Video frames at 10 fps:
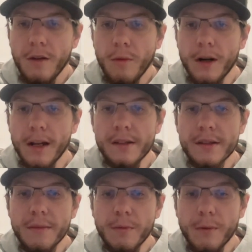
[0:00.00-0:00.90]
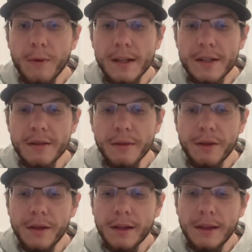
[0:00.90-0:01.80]
What I still
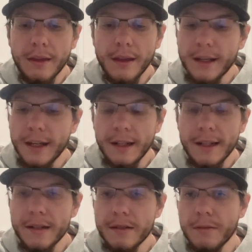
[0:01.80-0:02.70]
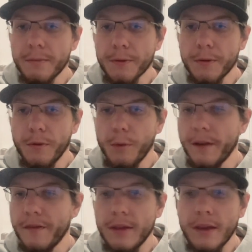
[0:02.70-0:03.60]
think again needs to improve, and we
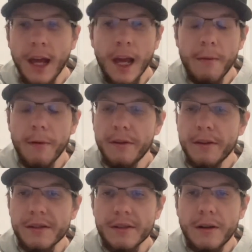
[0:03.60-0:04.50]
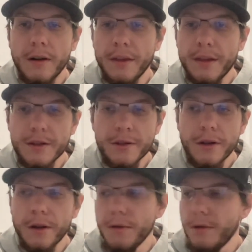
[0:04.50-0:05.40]
have hammered this on this
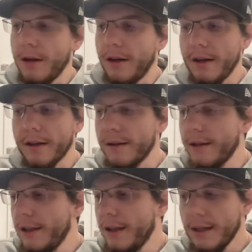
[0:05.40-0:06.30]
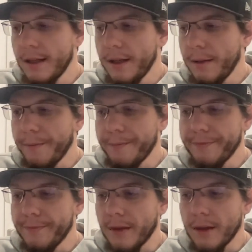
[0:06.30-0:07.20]
show, on
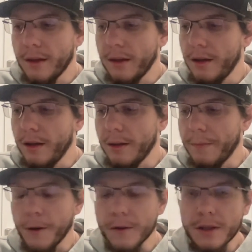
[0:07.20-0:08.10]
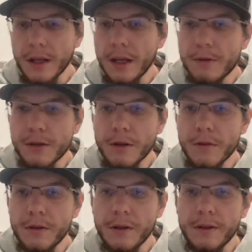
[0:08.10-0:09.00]
the post game
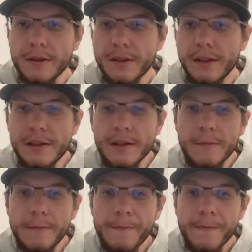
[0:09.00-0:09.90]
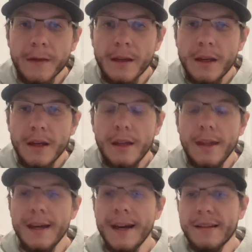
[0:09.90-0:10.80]
shows during the season.
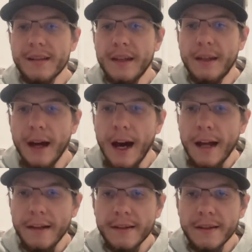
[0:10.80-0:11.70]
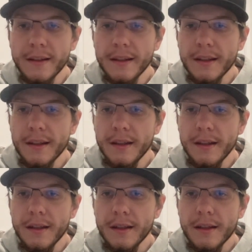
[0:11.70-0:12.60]
He has got
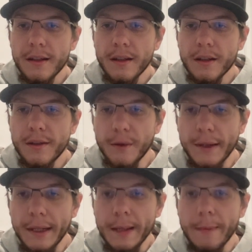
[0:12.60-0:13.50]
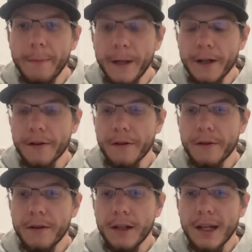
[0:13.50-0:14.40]
to get better
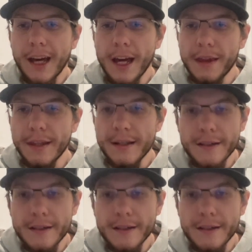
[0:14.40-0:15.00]
at these